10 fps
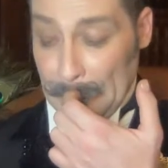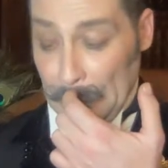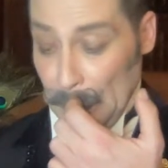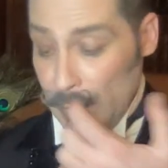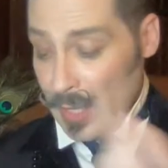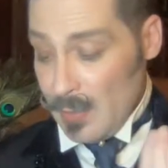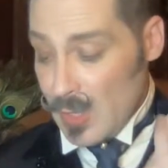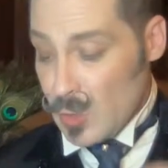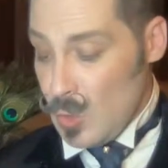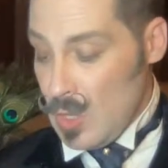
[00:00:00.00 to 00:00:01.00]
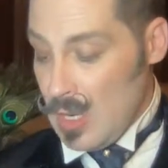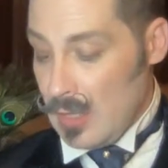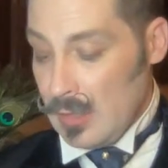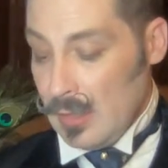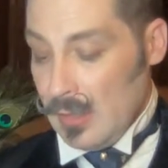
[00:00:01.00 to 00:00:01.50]
Who can be
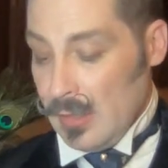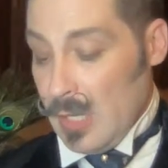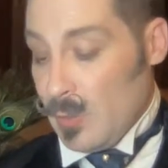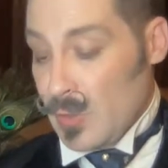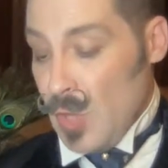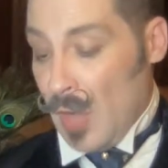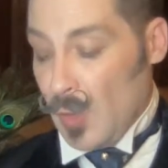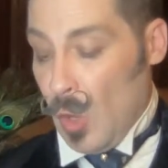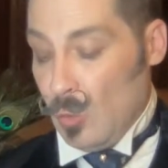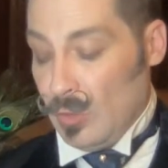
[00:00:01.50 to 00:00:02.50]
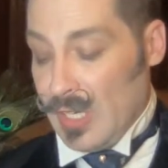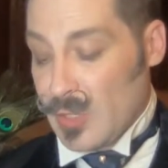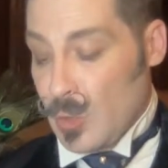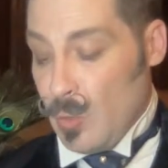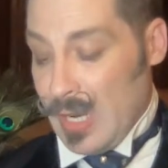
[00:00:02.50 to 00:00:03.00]
sure? It was not only
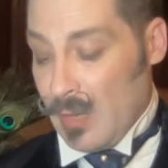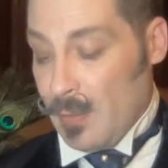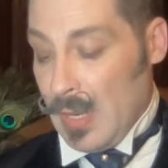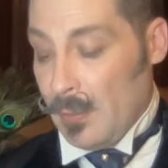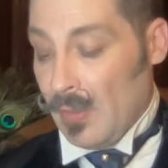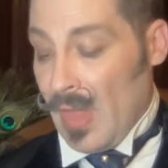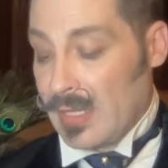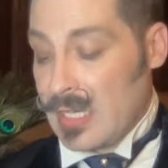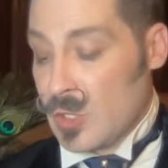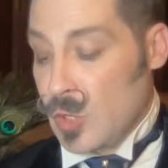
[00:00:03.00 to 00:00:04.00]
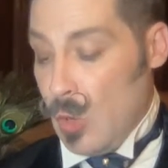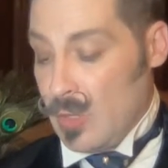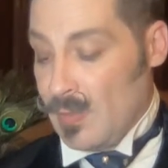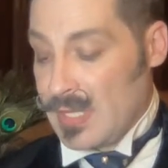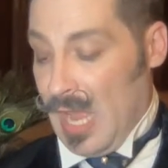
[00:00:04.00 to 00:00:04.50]
to wicked people that he showed
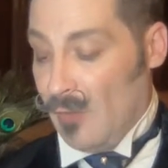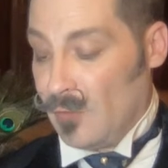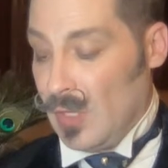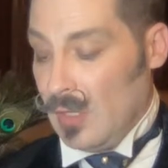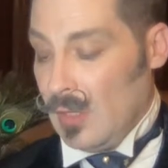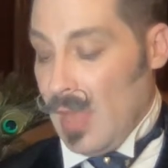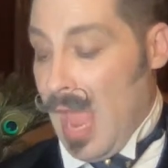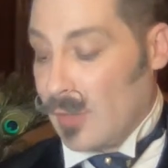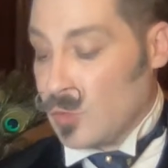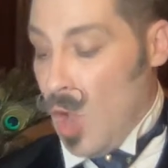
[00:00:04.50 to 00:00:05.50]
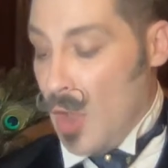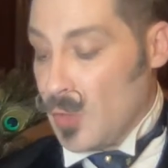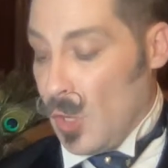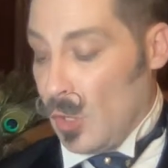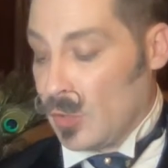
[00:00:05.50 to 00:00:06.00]
himself. Had
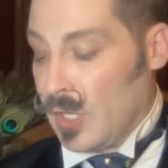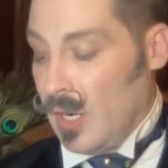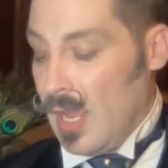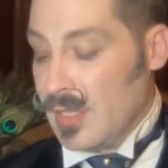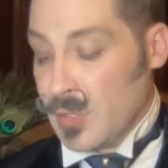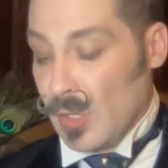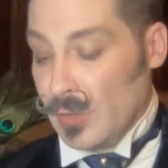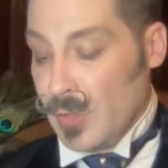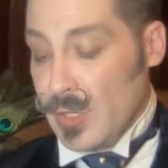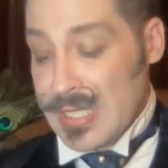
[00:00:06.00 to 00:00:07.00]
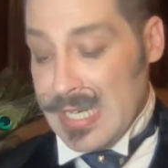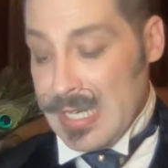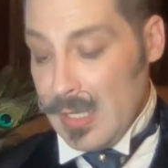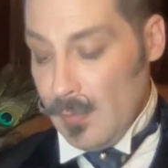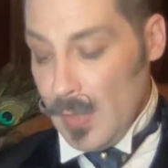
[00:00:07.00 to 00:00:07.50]
not Ulkera Dillner seen
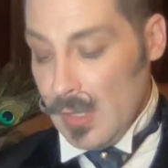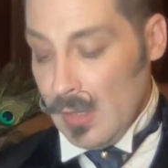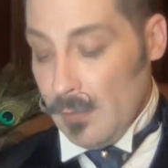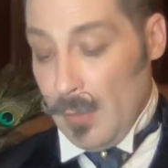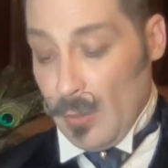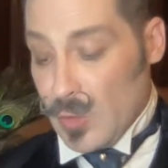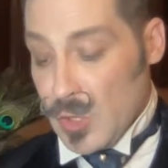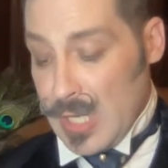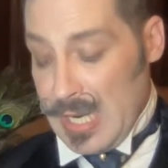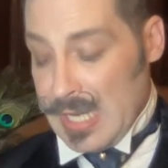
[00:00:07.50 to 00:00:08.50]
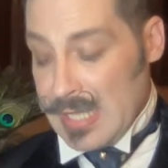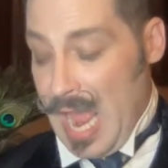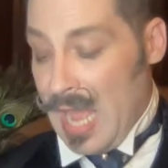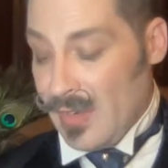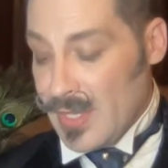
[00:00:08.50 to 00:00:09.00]
him? Both she and
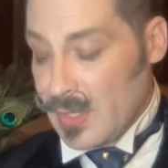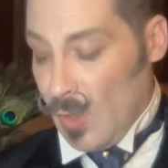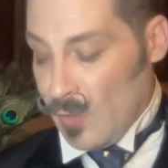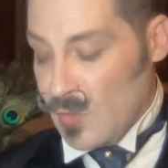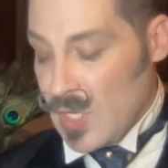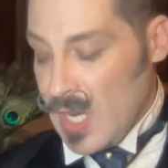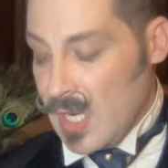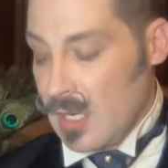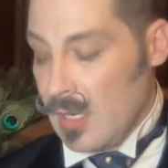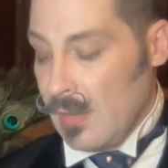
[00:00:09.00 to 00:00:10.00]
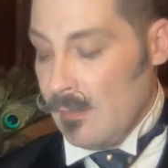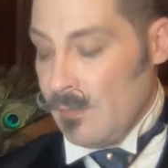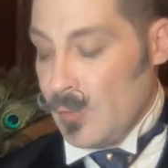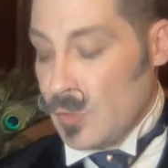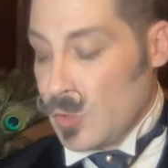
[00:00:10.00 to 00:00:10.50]
Anna Skarkanik
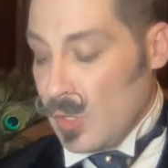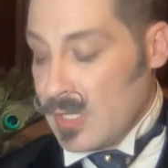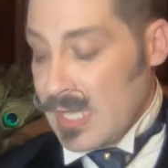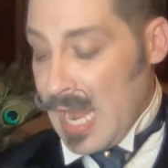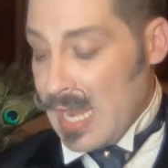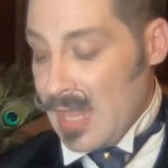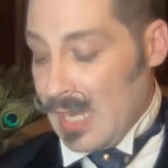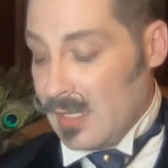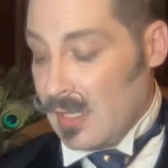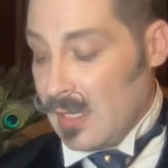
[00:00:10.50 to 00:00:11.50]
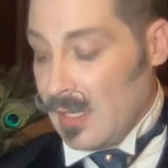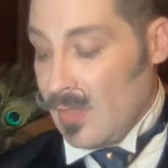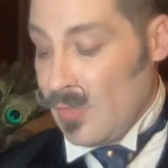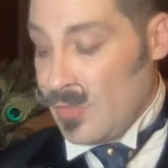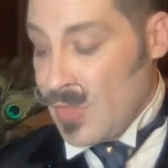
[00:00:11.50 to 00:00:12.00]
should say that
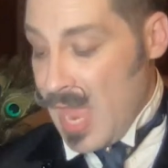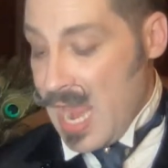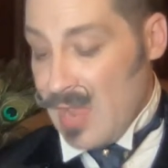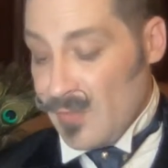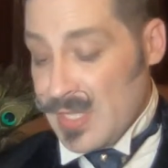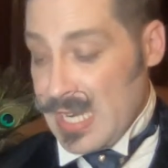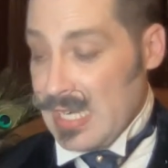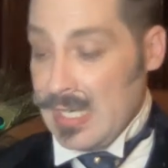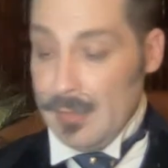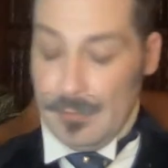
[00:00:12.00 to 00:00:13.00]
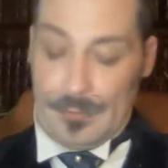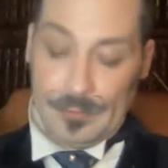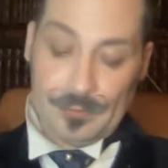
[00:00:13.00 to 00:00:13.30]
they have seen him.